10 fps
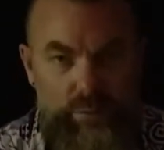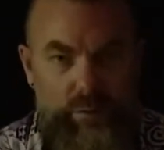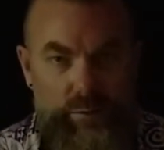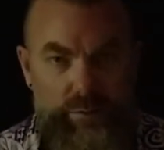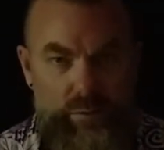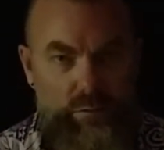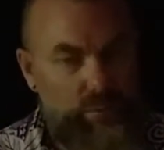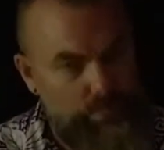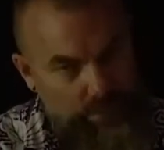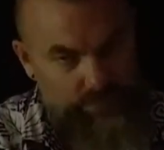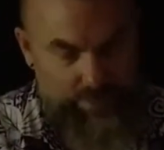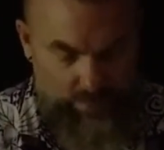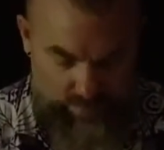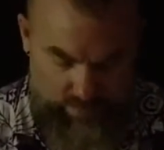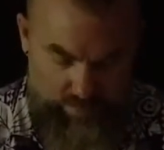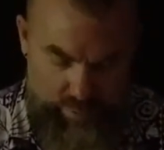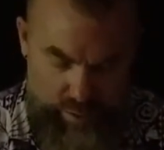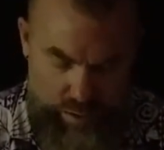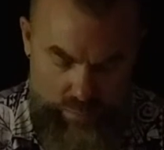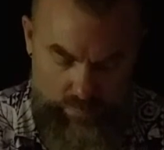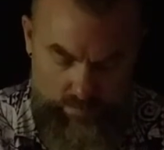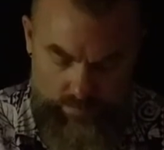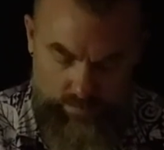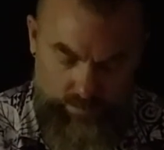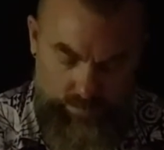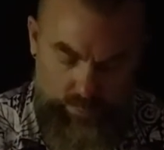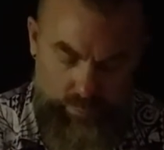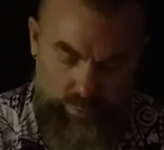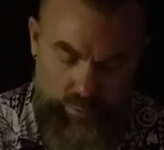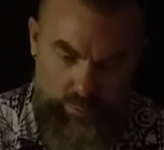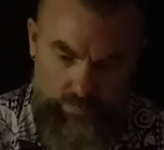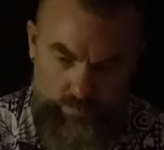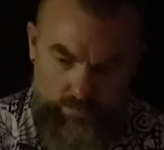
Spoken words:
on the above here on the crown. There we go.